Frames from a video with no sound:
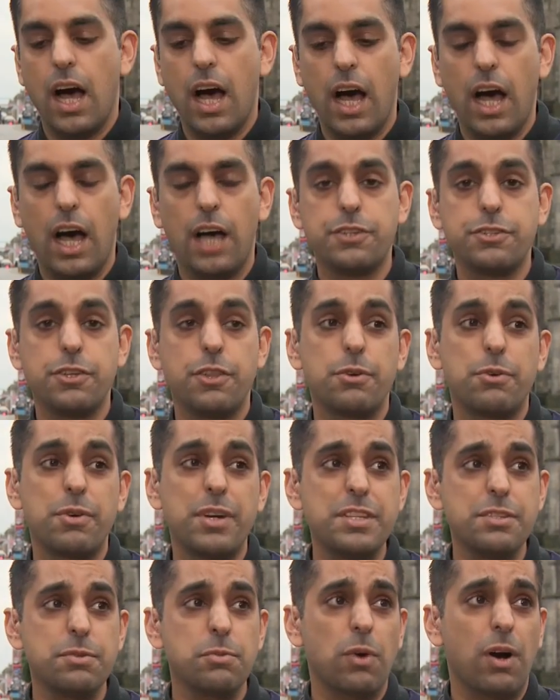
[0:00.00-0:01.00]
Uh, so the
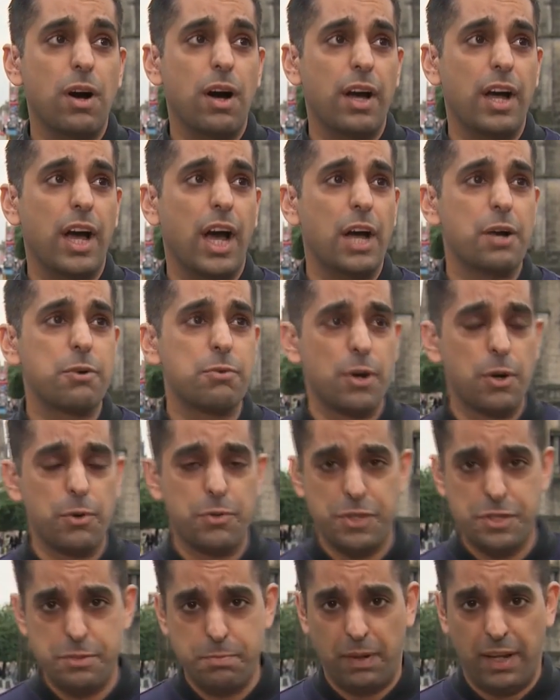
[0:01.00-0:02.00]
reason why I wrote
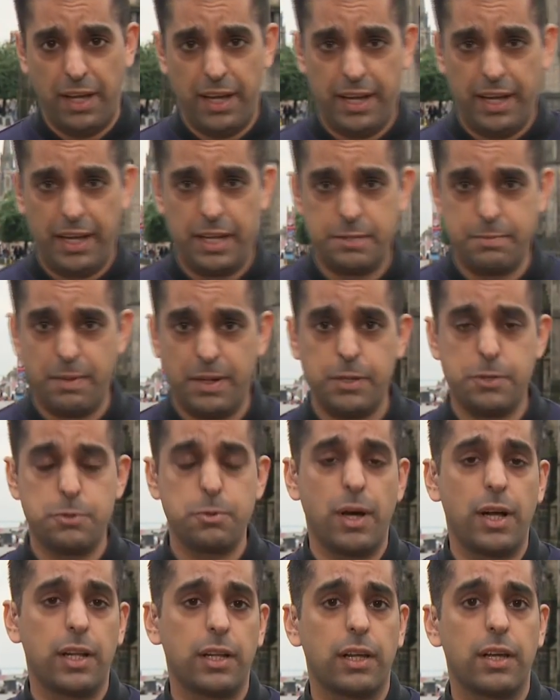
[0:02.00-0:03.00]
this play is because,
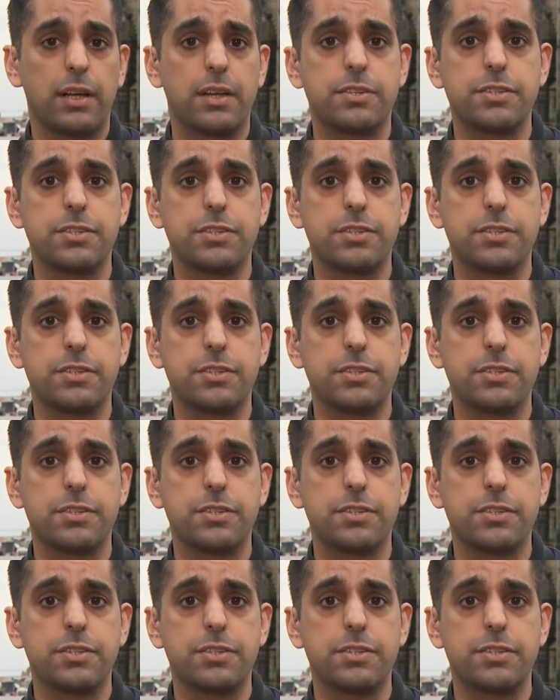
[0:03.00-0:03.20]
well,